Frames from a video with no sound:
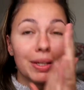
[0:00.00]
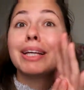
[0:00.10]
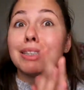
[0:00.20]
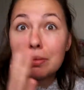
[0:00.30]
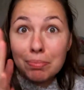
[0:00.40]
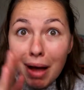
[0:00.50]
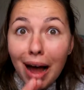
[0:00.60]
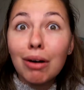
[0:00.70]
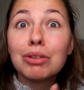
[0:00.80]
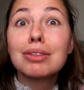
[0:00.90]
It
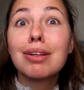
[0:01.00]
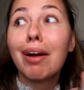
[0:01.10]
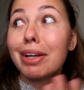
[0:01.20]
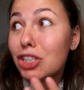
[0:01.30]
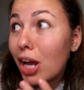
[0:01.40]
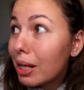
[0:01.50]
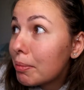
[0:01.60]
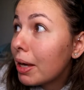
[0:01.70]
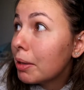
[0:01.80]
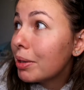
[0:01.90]
smells like jelly
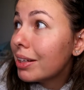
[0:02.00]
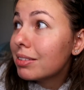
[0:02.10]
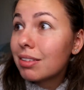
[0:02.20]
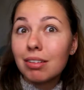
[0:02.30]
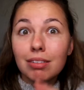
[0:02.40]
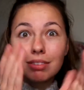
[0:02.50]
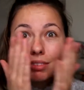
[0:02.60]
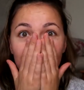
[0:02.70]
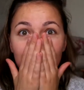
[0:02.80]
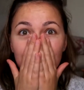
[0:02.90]
babies. Huh.